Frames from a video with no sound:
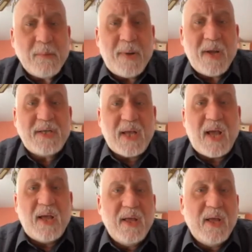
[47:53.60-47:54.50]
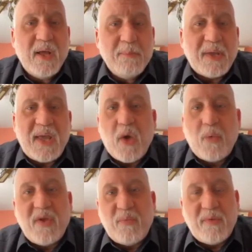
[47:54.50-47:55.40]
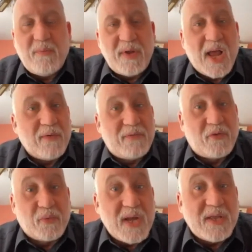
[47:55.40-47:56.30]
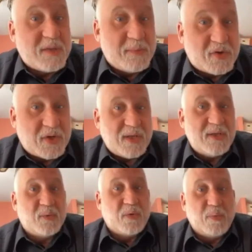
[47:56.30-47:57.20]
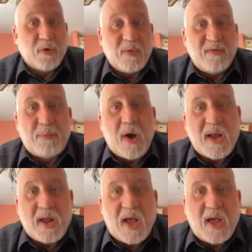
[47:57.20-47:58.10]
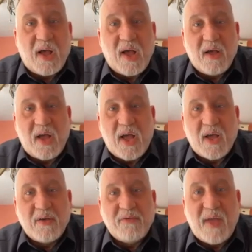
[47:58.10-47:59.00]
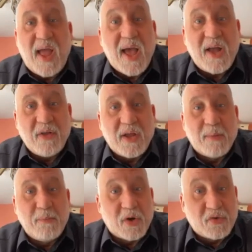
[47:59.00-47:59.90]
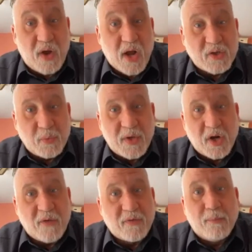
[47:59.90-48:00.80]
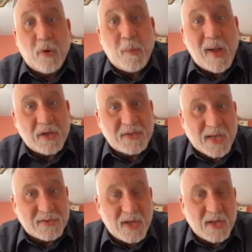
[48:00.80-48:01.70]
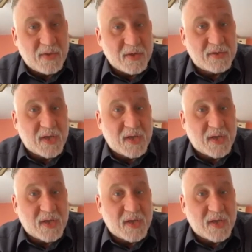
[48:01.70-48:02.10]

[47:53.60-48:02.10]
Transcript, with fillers: But yeah, we now have 3 of these machines where we bought a van, like a truck, so we can offer mobile testing this